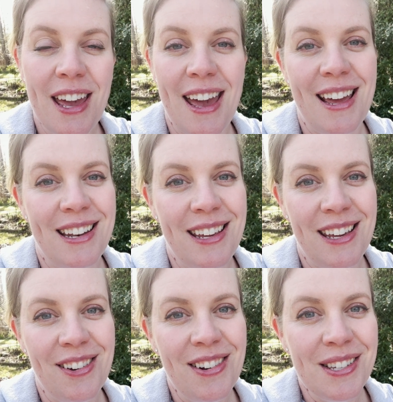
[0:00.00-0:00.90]
and
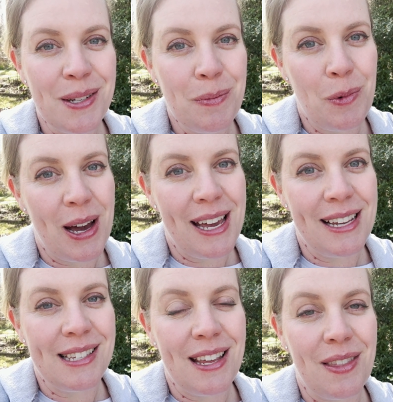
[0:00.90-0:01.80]
here are some
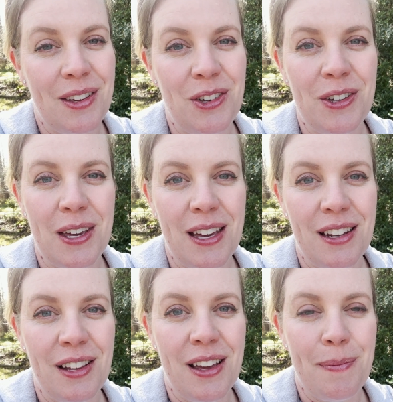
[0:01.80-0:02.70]
ways that you
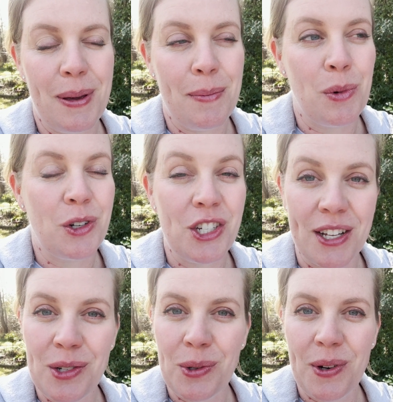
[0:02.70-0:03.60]
can be more
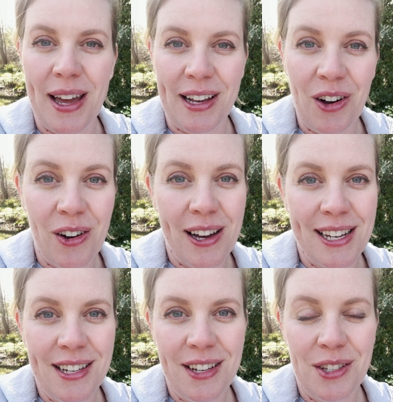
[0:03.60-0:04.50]
gentle and
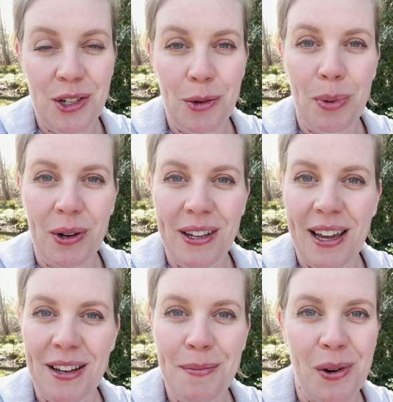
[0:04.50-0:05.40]
kind to your body
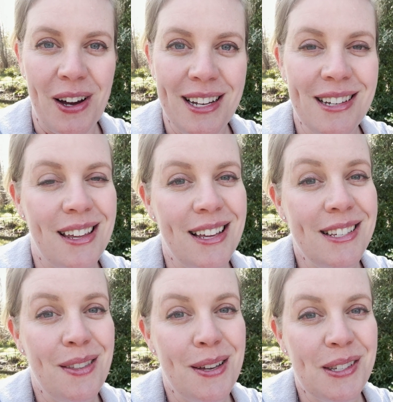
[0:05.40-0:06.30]
and your mind, and these
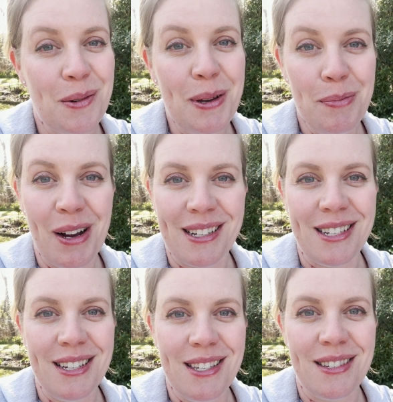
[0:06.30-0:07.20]
are things that we practice.